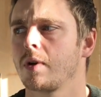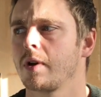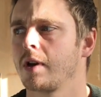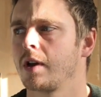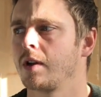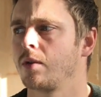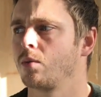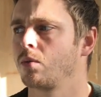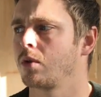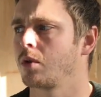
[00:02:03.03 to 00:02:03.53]

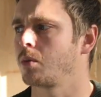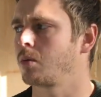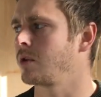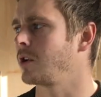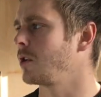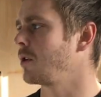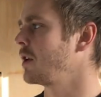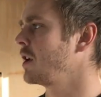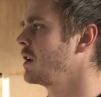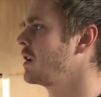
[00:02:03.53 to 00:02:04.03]
And what
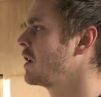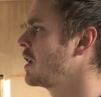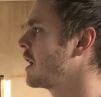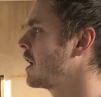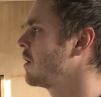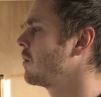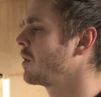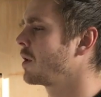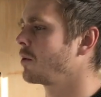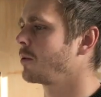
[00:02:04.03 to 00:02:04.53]
we're in
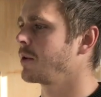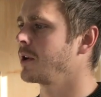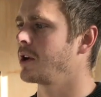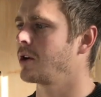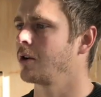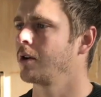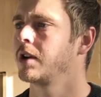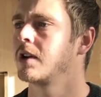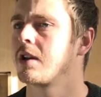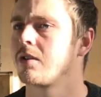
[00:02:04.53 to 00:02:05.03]
now, where we
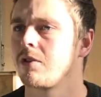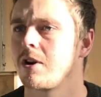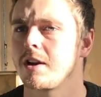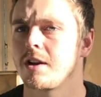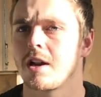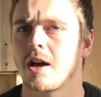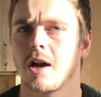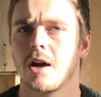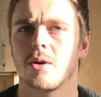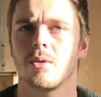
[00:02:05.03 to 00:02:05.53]
are in
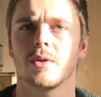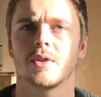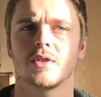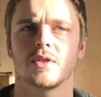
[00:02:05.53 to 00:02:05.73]
right now,